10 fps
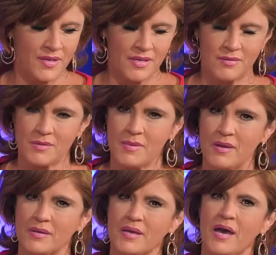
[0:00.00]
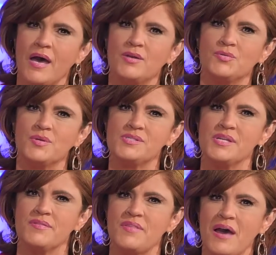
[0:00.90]
year in America, hundreds
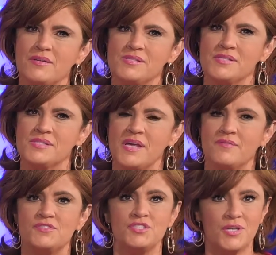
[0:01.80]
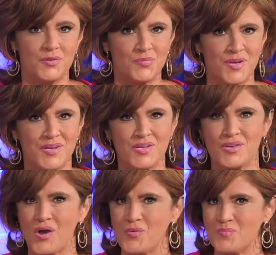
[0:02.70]
and thousands of children
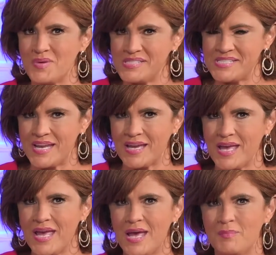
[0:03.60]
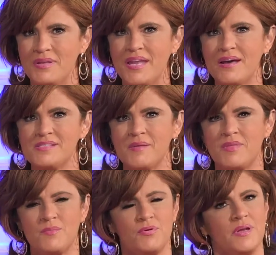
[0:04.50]
go missing. But now
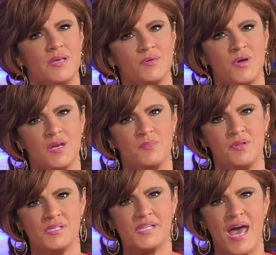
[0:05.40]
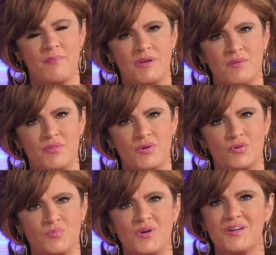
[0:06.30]
something pretty incredible is happening with a
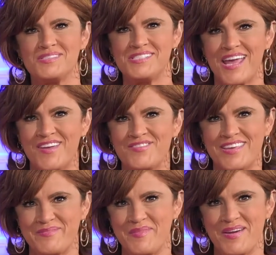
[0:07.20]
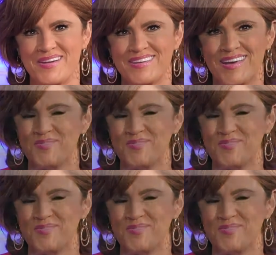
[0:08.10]
group called Saved in America.